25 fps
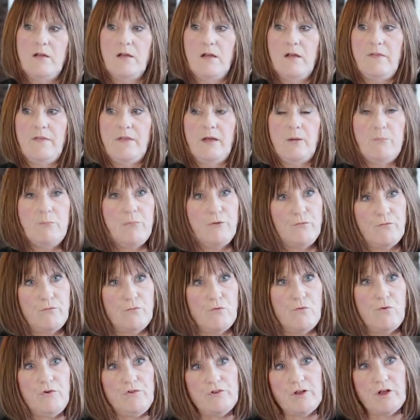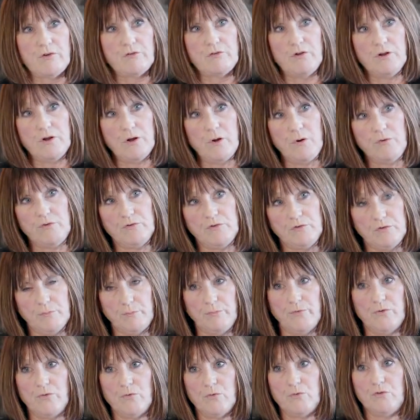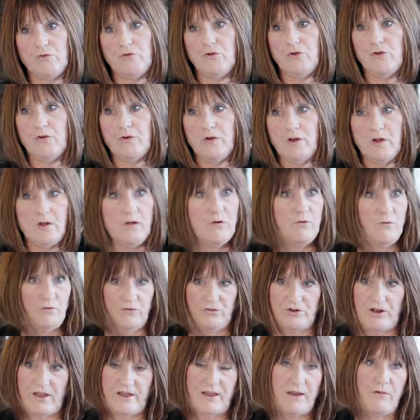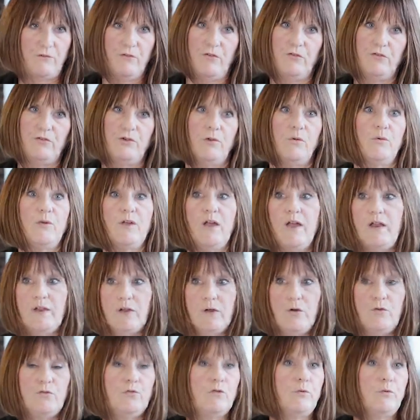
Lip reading: and then before it actually goes into production, check everything's okay, it goes